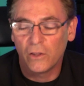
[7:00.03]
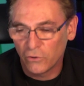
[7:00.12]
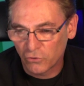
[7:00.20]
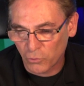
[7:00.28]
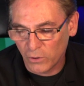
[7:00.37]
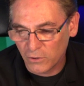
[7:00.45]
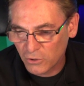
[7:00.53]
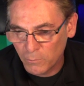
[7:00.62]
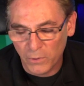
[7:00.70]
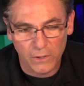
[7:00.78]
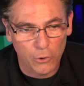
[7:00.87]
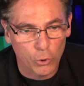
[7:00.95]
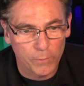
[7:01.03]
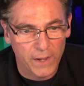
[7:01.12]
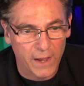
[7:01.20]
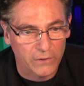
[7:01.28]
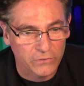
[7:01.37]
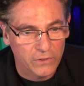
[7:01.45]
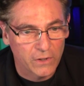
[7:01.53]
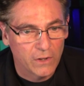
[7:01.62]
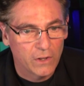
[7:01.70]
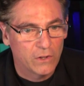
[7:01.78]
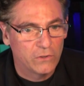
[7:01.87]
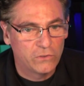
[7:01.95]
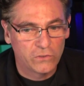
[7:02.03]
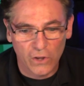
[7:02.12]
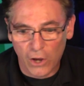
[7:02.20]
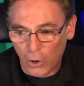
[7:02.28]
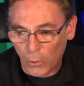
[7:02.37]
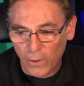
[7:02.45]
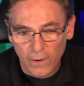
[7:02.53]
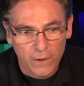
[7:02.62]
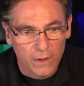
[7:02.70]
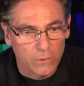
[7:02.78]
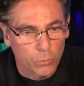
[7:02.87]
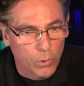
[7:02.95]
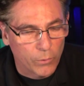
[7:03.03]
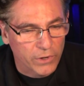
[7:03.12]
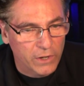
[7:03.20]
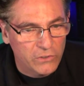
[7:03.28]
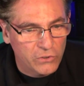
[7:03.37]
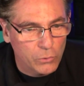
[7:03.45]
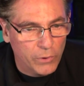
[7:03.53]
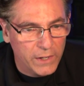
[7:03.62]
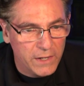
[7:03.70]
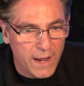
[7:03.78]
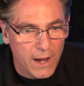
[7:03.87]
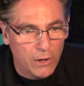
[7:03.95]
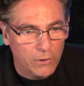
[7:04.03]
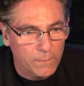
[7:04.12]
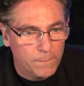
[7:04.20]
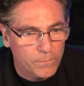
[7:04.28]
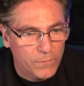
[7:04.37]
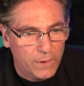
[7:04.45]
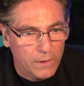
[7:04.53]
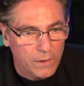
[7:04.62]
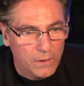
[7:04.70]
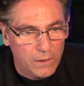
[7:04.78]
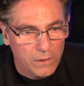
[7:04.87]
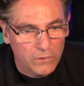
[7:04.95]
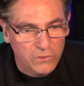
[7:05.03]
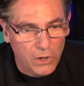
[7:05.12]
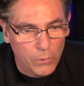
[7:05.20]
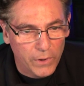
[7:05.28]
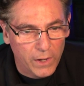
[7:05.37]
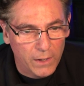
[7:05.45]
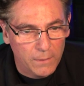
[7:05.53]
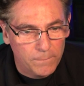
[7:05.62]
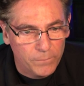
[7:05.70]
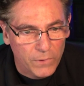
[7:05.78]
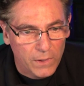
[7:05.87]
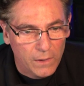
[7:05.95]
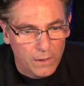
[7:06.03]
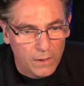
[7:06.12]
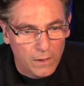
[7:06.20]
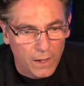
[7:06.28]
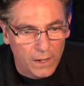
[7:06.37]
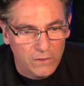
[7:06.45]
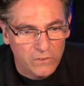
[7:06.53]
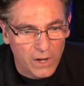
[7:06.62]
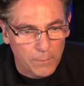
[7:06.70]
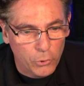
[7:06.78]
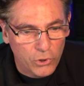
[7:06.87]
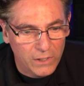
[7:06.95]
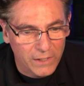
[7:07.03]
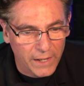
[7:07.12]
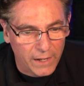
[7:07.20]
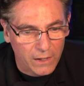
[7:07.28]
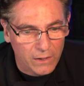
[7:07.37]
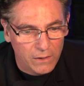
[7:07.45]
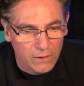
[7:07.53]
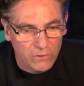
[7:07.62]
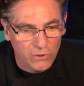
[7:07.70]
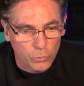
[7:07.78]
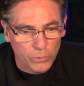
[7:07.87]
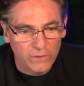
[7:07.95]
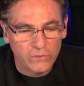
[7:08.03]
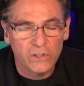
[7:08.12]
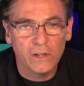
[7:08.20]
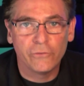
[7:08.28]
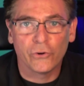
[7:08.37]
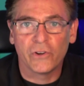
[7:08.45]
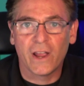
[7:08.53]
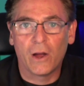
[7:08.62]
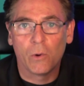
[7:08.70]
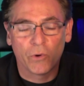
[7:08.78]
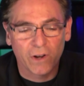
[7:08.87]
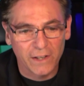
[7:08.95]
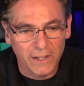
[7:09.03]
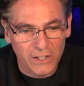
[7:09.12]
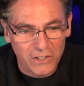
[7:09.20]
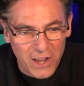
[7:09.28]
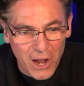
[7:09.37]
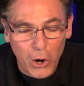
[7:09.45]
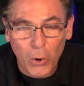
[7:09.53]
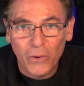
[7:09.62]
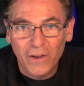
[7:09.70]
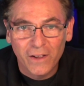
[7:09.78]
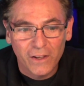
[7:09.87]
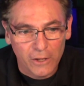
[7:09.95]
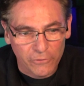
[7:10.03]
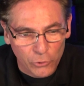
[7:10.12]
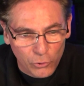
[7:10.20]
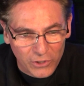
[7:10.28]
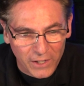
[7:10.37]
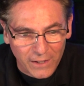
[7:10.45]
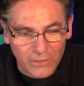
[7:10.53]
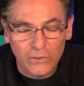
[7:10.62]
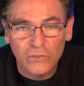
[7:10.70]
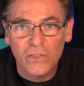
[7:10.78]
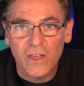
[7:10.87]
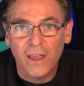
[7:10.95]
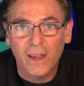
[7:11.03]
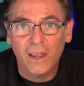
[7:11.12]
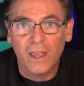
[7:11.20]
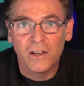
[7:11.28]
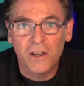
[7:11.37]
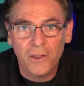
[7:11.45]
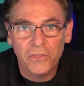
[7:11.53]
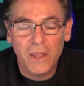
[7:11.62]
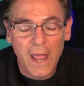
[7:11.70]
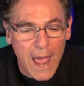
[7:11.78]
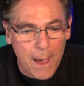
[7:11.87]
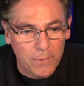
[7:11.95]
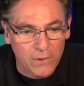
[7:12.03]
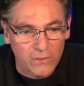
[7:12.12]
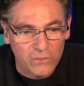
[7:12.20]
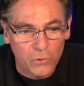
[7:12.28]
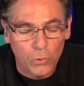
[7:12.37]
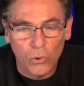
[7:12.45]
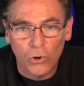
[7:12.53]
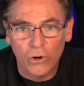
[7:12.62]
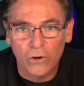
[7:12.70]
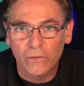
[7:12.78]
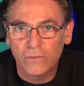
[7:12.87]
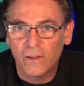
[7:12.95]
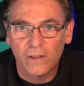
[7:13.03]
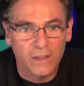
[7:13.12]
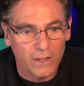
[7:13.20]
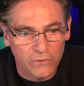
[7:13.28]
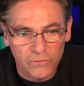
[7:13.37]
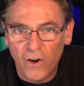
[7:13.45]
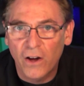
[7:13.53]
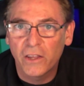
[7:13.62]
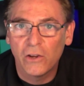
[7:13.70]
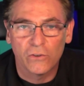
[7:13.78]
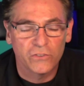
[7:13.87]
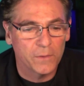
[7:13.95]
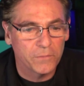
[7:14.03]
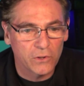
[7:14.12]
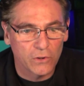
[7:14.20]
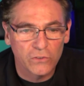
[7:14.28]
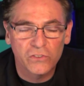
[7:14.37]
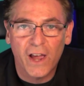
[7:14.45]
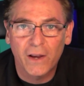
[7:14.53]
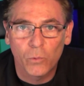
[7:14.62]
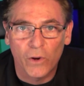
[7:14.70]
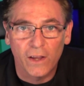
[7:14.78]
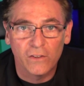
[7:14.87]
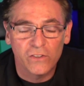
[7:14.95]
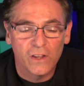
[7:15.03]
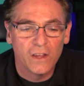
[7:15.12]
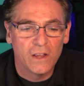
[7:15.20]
other screen can be the OBS. So what we're going to do right now, let's go in and double click the receiver. Now I want to let you know if you click this thing and nothing happens or it gets funky or something goes sideways,